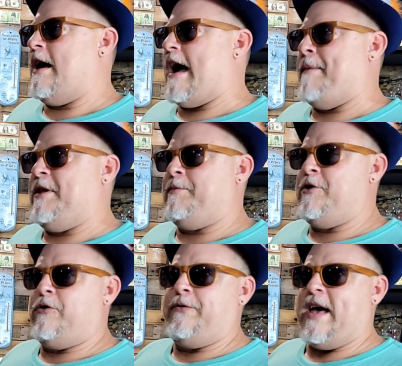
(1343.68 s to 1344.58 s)
in the
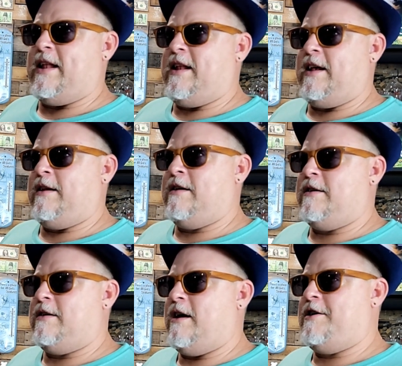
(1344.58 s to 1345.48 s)
middle of editing
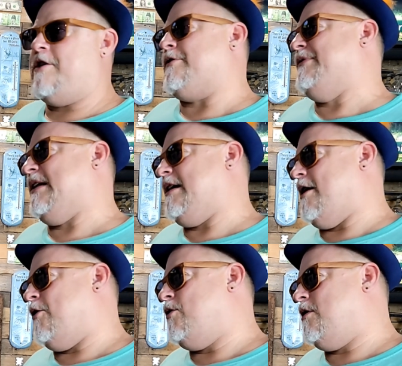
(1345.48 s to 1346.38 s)
another
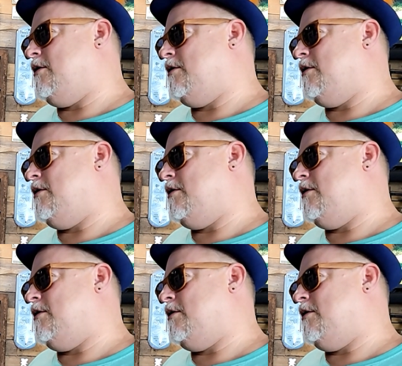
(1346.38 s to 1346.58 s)
video,